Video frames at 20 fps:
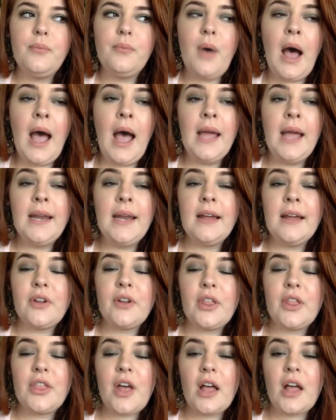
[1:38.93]
I never
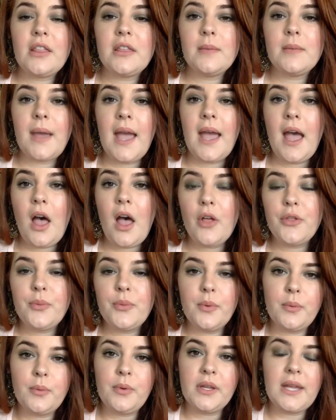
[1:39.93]
thought that my health
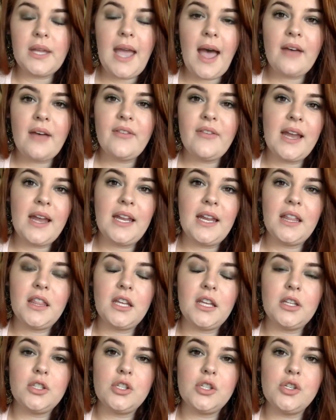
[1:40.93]
would really have
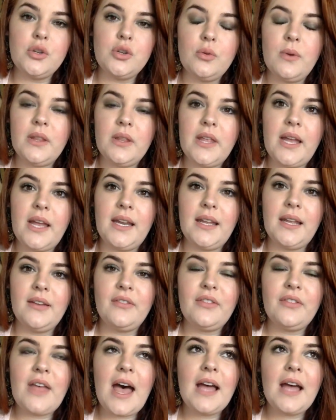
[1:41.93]
anything to do with any
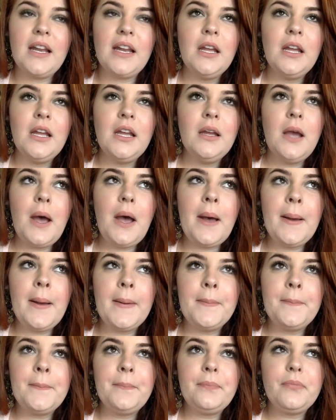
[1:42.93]
of that.
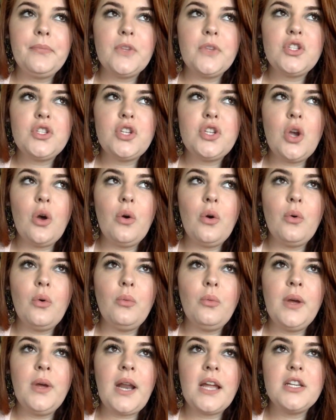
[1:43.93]
So
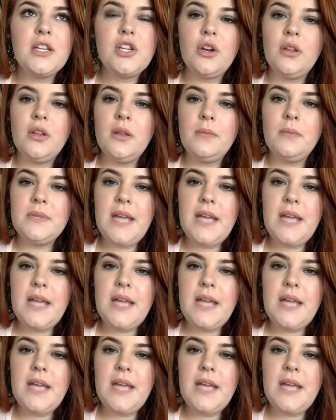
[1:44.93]
when I turned them